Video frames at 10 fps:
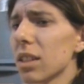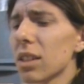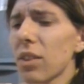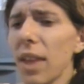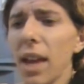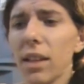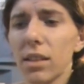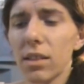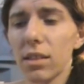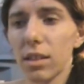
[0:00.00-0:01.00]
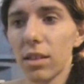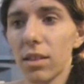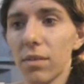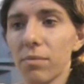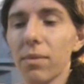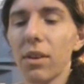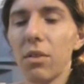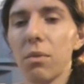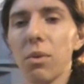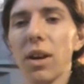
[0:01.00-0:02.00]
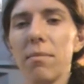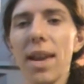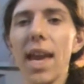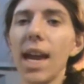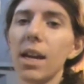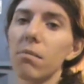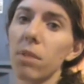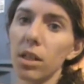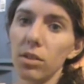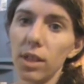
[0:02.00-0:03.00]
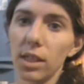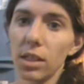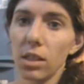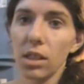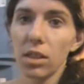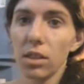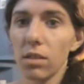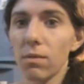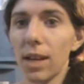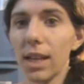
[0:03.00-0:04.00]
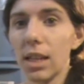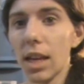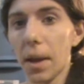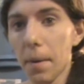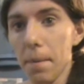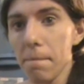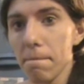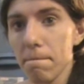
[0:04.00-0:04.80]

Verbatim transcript: So that's where I'm at my transition right now.